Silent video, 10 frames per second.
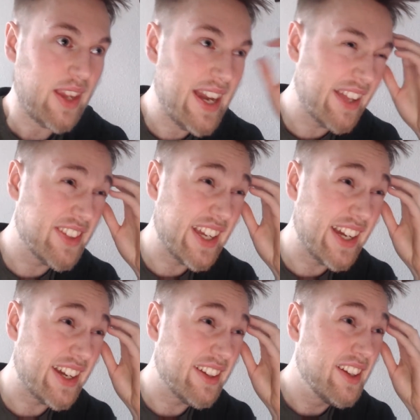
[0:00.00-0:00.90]
and
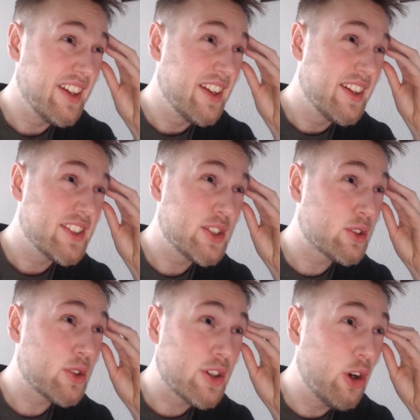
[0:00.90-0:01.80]
uh,
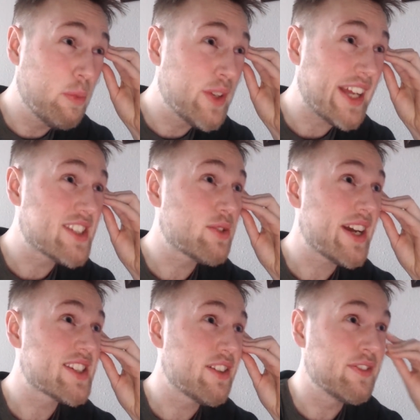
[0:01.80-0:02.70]
you to cope with that
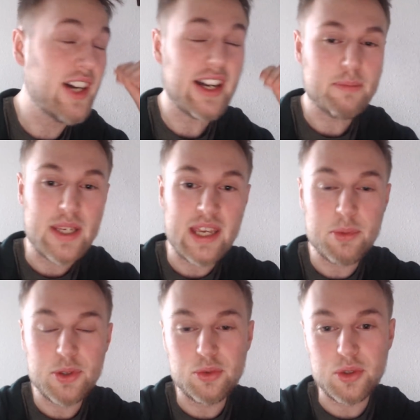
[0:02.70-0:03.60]
stress of not being
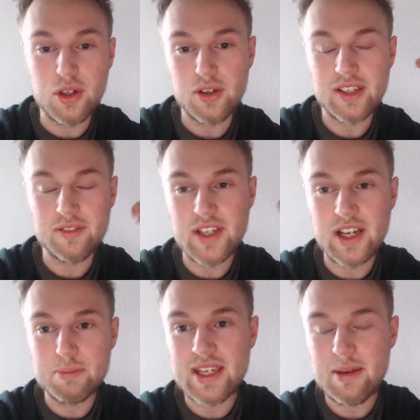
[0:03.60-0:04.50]
able to grow and of
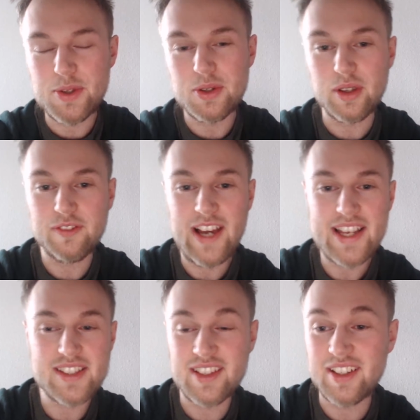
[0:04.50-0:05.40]
not being able to do it
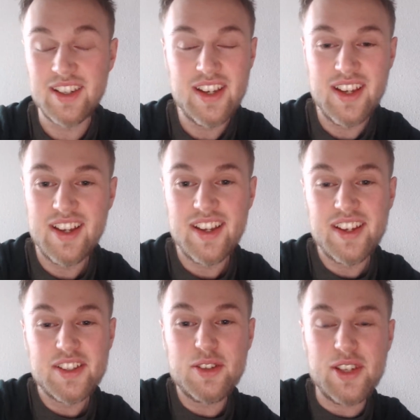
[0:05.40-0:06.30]
faster
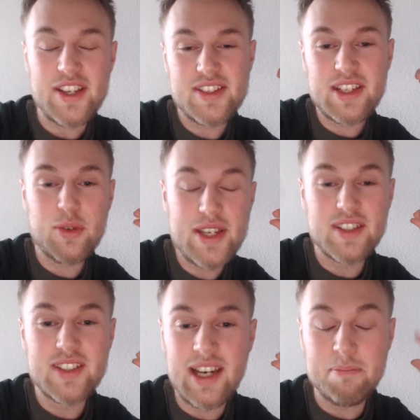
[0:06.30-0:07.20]
you just increase
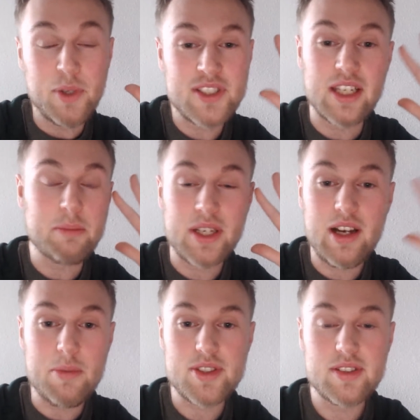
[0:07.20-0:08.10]
the tempo until it
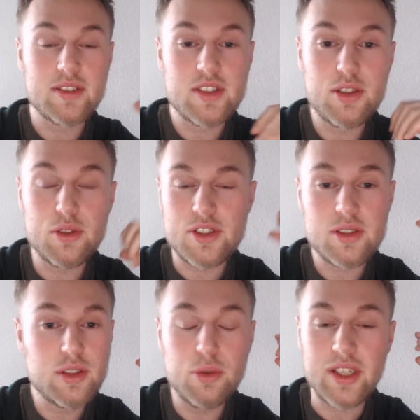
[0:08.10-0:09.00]
becomes too
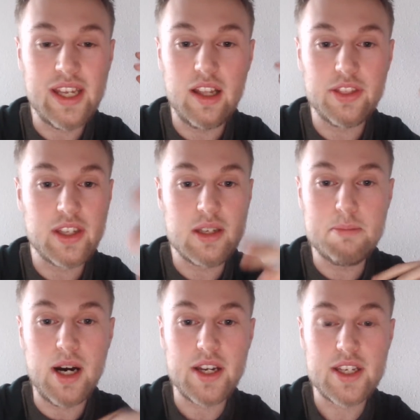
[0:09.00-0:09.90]
too unhealthy and the
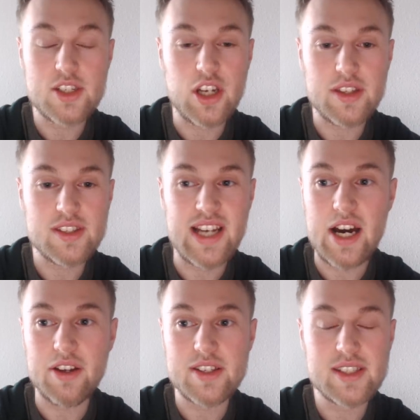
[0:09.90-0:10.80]
body shuts
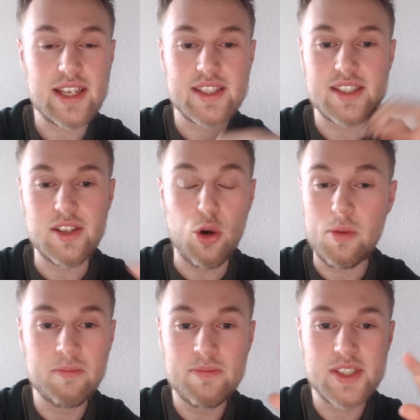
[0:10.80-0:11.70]
down and says no
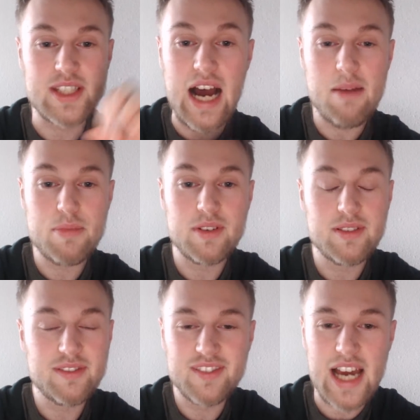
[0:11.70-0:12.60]
stop
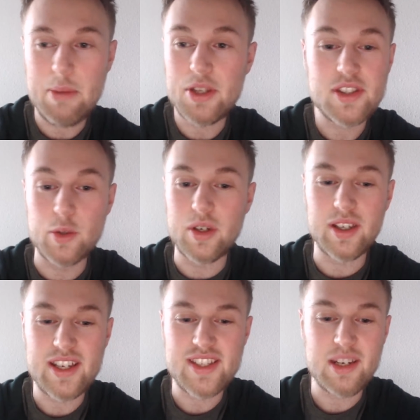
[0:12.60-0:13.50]
i'm not
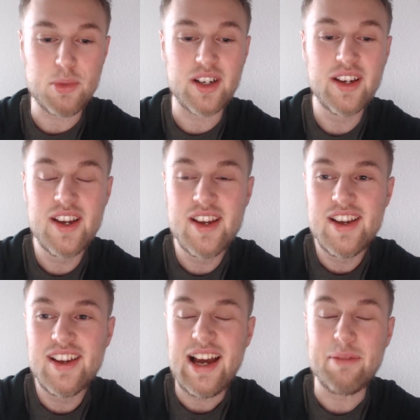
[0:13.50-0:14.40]
doing this anymore
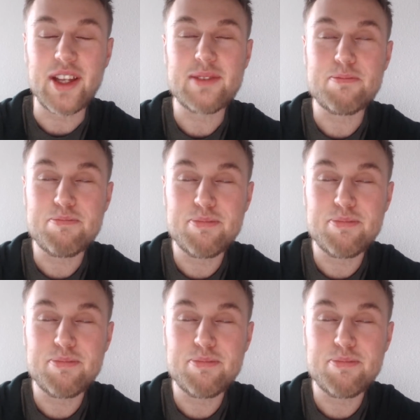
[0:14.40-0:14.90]
i'm not